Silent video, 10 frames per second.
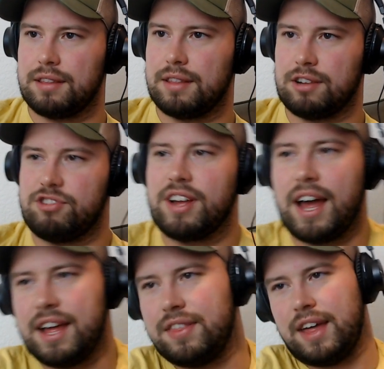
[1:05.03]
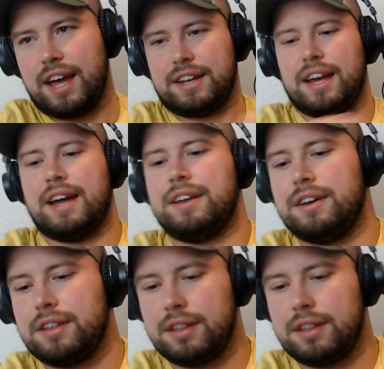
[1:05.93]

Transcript: Like, she got hit in the head, kind of.